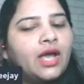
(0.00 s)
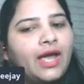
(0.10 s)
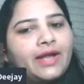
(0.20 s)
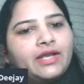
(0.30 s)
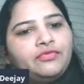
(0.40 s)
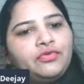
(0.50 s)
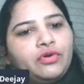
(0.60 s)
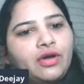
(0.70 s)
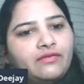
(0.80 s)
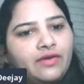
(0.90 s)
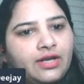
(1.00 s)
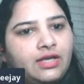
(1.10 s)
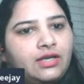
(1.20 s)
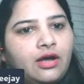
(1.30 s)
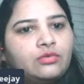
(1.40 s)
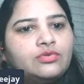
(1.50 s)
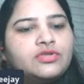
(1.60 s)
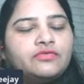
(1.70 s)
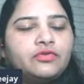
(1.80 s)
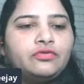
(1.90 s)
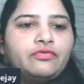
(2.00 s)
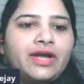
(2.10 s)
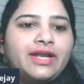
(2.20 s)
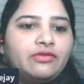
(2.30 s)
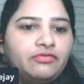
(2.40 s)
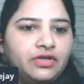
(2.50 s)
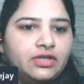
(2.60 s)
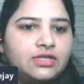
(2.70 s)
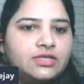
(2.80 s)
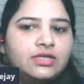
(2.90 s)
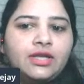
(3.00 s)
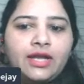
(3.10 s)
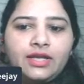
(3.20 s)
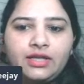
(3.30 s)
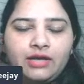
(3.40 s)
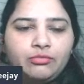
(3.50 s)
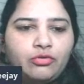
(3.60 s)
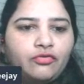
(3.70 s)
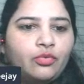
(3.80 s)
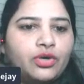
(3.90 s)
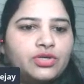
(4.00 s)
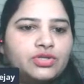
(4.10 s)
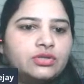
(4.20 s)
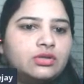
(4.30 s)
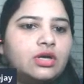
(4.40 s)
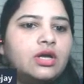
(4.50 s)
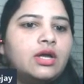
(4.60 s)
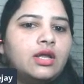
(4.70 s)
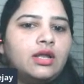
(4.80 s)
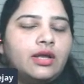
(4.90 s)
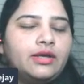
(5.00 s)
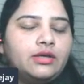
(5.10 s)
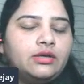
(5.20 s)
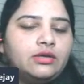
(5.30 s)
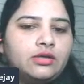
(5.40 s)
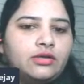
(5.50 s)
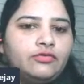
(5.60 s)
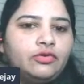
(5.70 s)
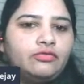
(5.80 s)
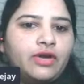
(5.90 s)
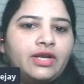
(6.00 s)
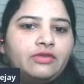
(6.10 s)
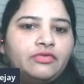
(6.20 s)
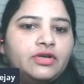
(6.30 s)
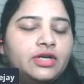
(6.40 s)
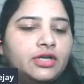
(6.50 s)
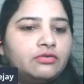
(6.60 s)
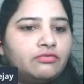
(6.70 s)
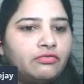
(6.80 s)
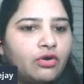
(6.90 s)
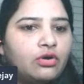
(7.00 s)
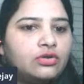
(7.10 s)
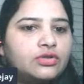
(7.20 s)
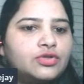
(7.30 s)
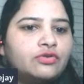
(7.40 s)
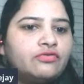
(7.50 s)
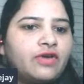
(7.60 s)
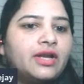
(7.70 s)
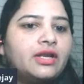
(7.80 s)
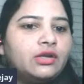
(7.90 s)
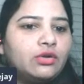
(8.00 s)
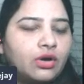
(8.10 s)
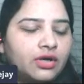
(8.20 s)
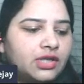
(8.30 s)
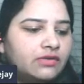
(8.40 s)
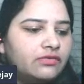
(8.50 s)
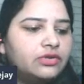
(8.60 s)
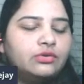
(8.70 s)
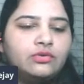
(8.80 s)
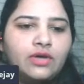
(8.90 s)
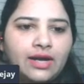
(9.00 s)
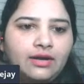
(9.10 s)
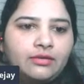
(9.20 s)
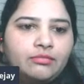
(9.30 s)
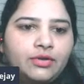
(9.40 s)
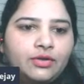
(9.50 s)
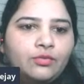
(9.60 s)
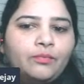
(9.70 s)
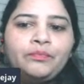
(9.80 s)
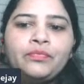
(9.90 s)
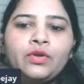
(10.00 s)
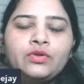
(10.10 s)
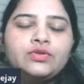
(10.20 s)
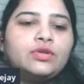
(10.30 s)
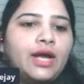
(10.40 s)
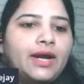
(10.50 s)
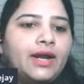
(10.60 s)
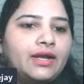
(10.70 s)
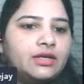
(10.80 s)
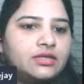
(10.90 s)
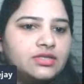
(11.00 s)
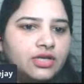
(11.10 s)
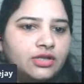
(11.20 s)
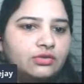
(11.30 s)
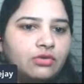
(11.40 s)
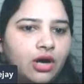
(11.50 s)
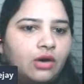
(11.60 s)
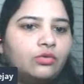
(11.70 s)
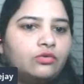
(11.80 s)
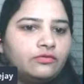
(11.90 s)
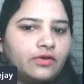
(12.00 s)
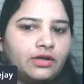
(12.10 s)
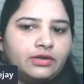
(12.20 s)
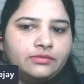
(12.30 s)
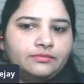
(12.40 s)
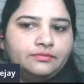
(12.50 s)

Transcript: And if you have any doubts, if you find difficulty in any type of question, like if you find difficulty in false or finding not given, you can let me know so that I can tell you how to find.